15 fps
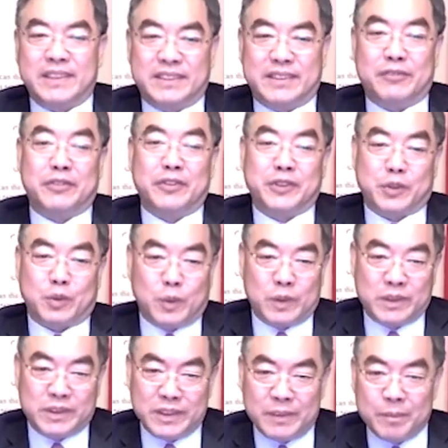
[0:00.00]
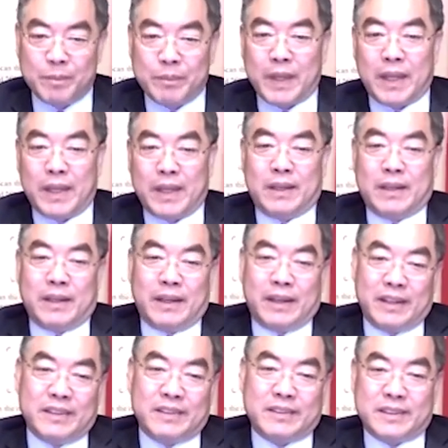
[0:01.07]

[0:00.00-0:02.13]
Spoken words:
in the first quarter. And